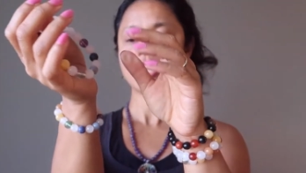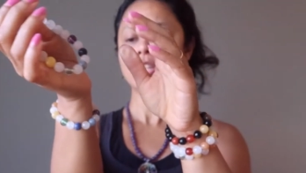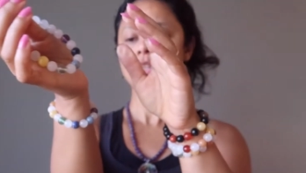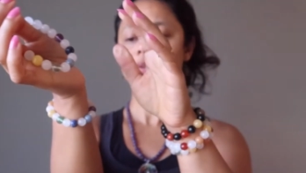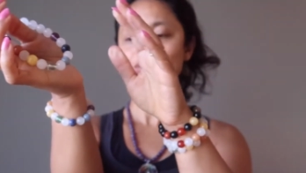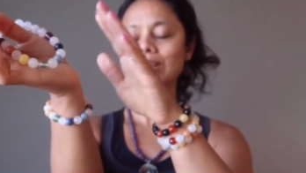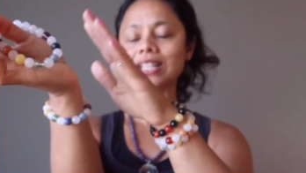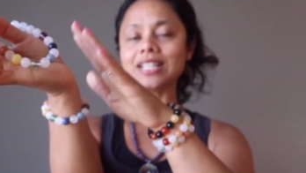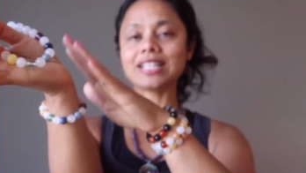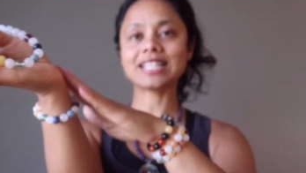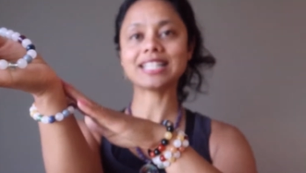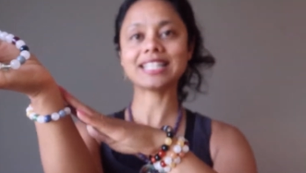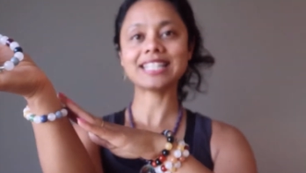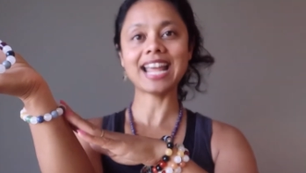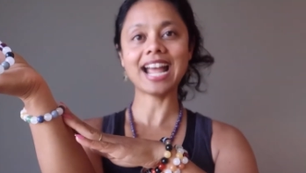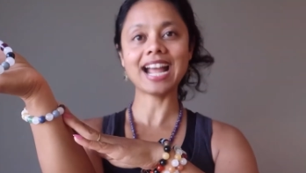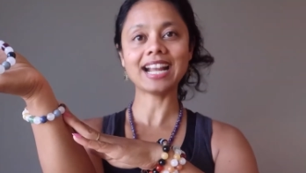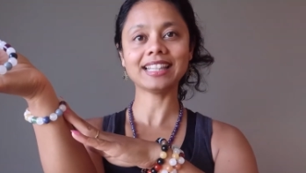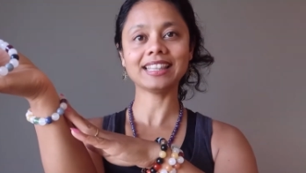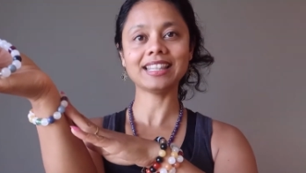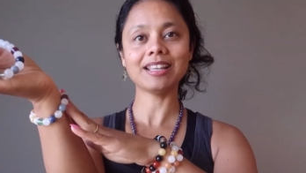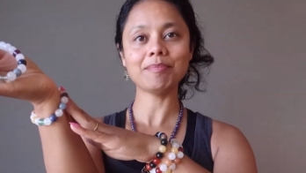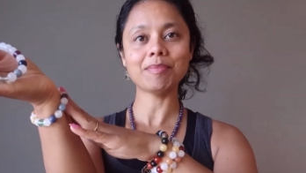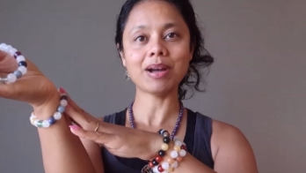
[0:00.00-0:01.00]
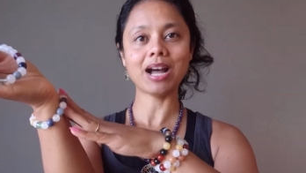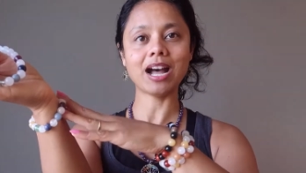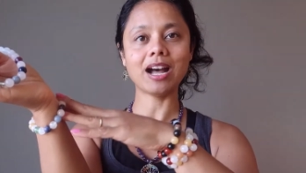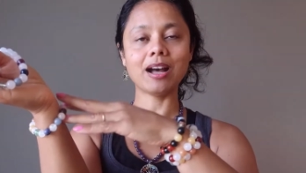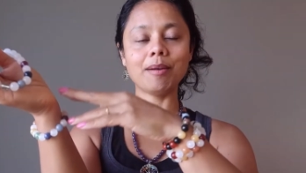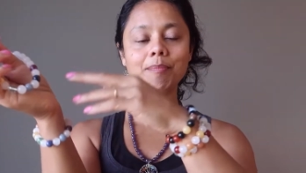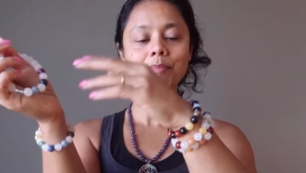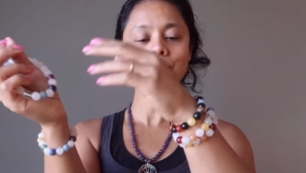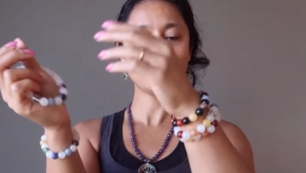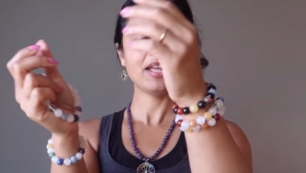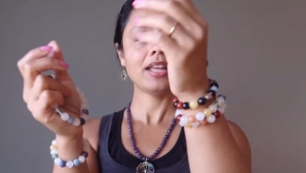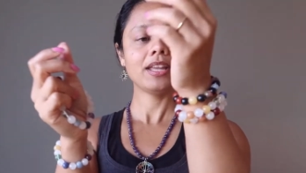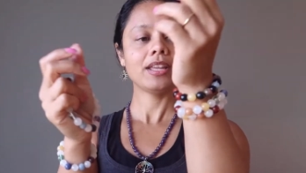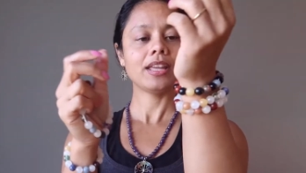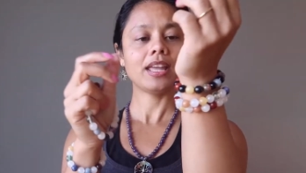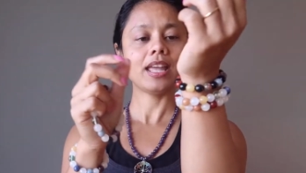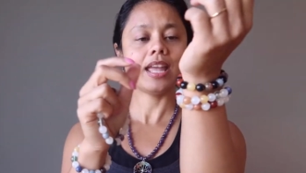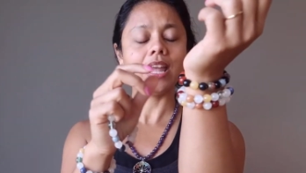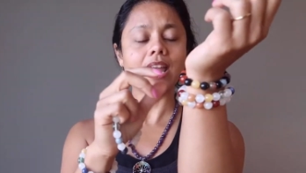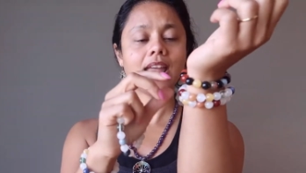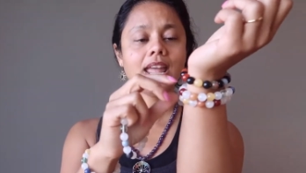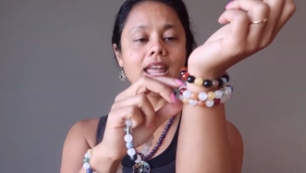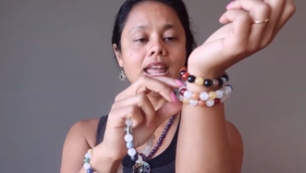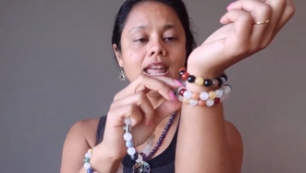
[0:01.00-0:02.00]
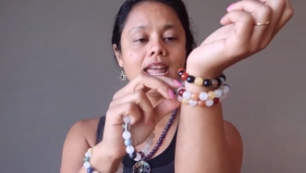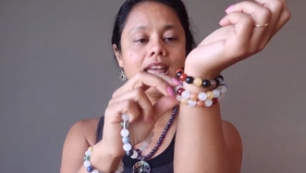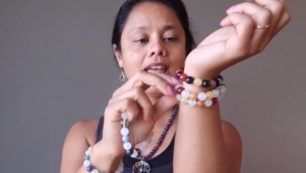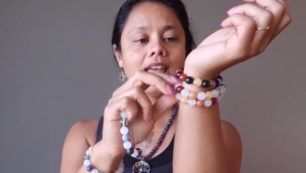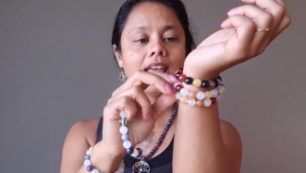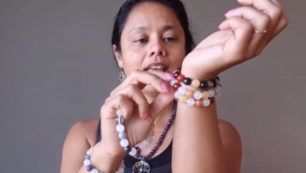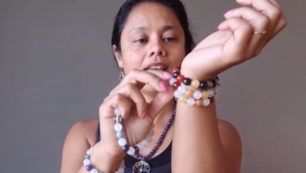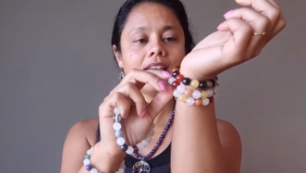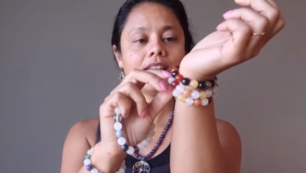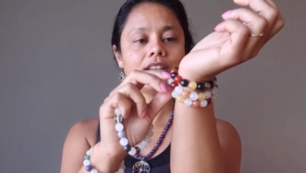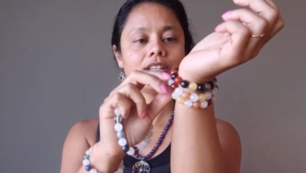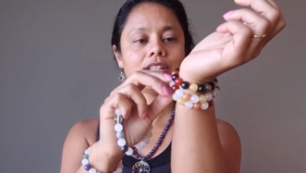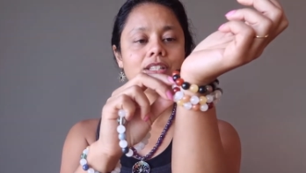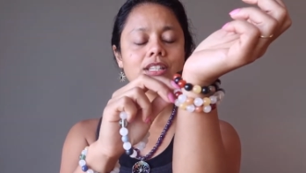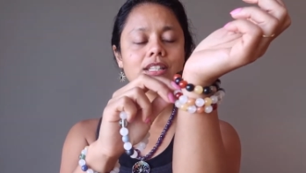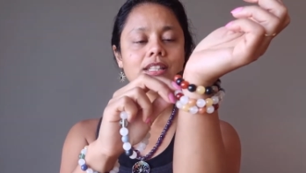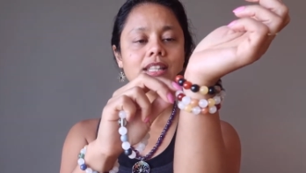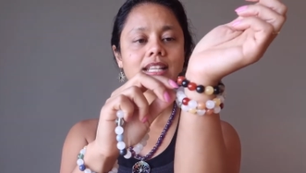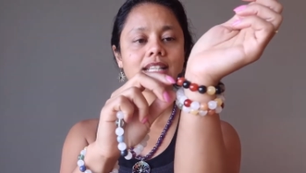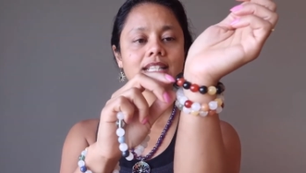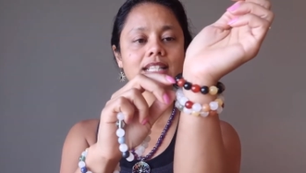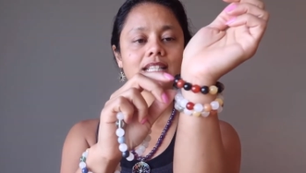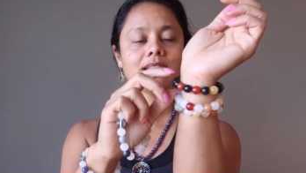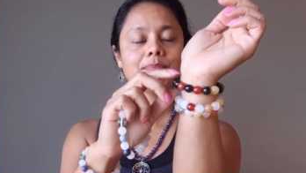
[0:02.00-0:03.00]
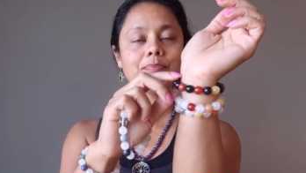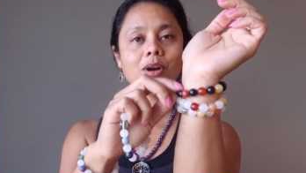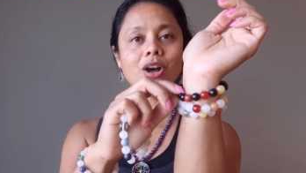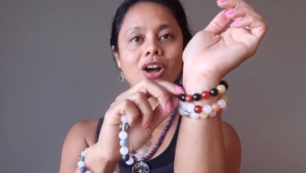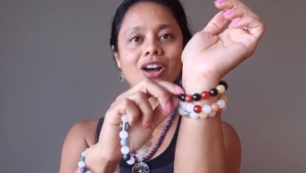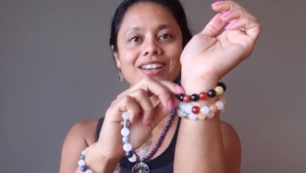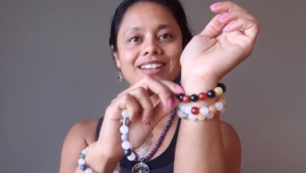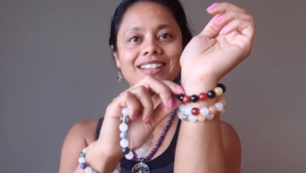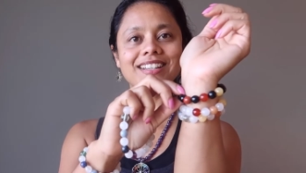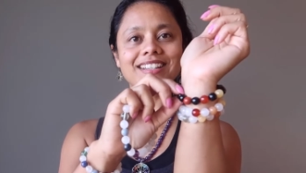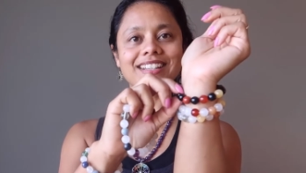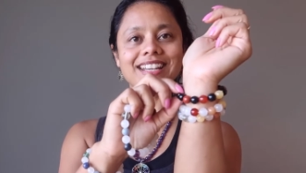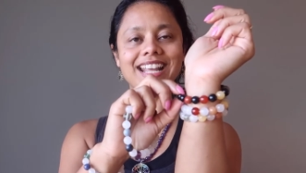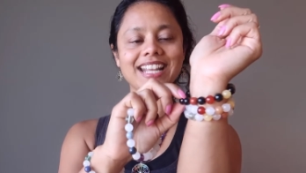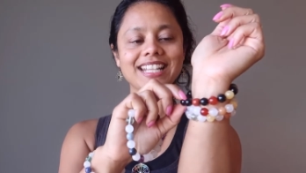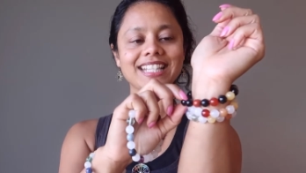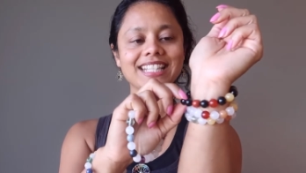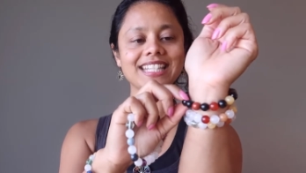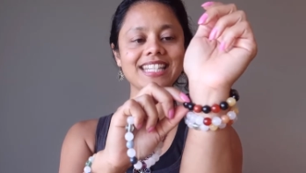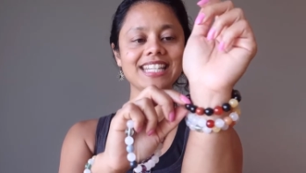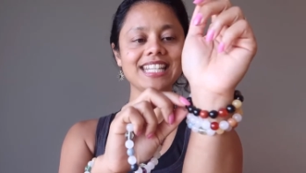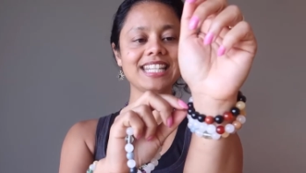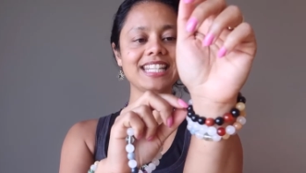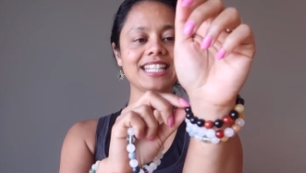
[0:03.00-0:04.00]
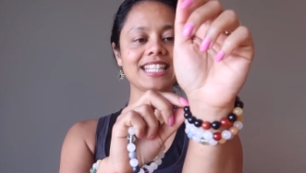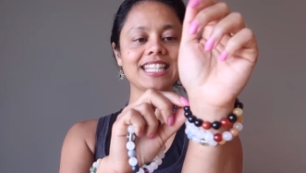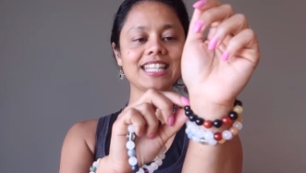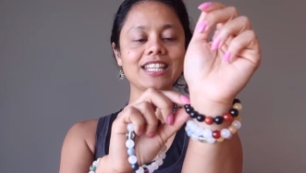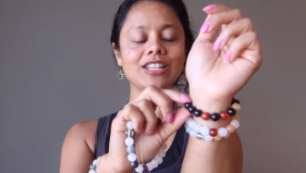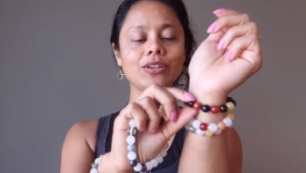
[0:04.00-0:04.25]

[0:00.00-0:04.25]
You can stack them up and they slip on nice and easy.